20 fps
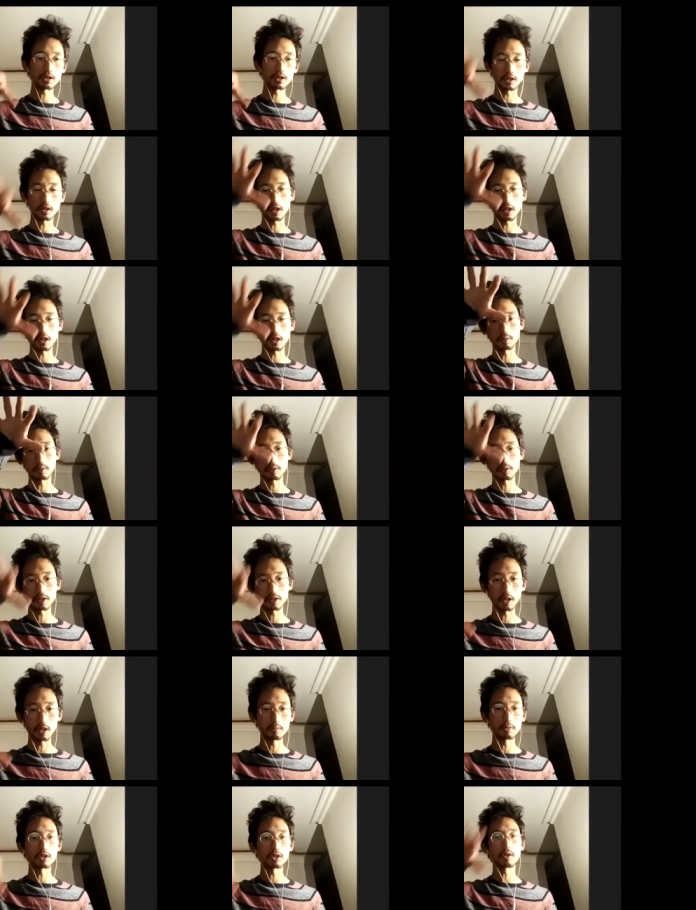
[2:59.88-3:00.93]
a kind of
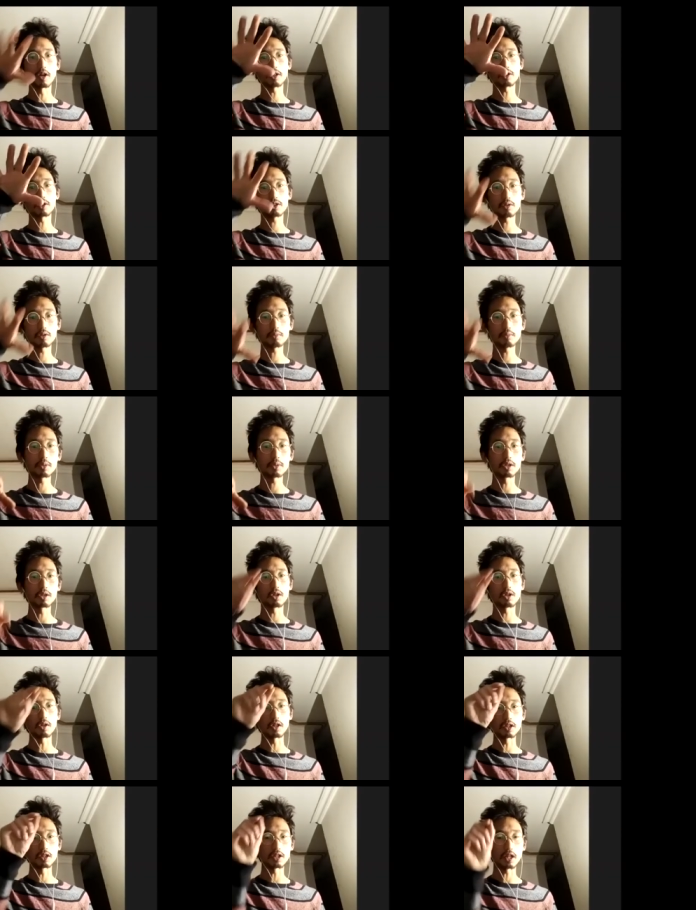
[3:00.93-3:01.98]
same direction, but not
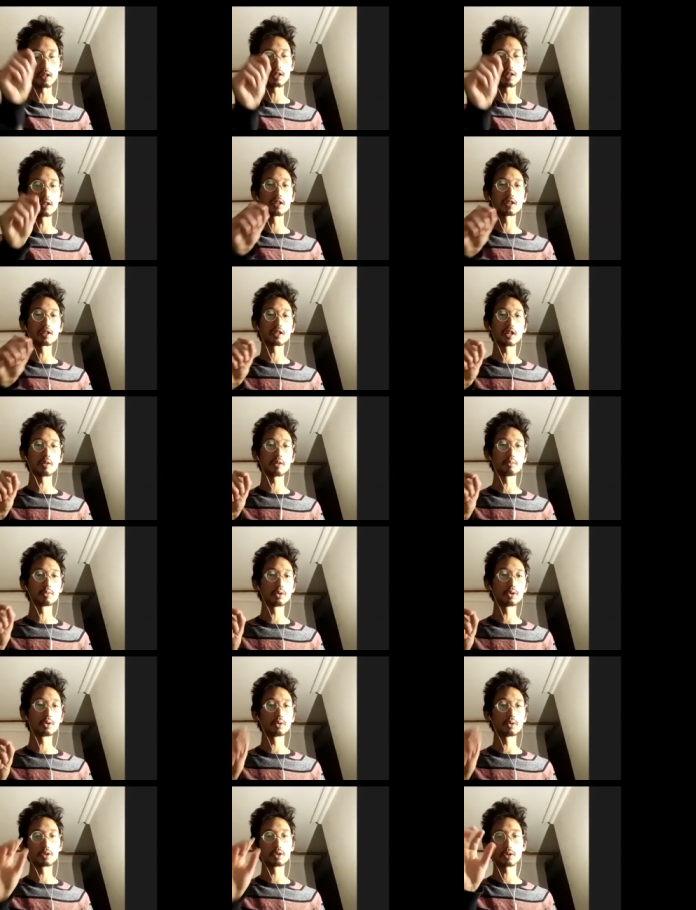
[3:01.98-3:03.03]
exactly the same
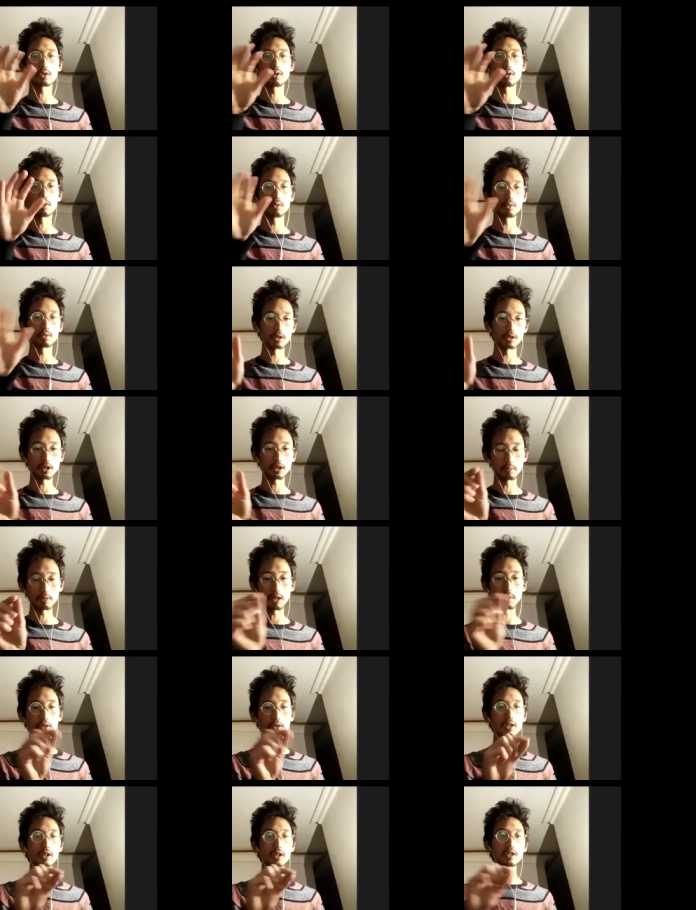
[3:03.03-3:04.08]
route. So we sometimes did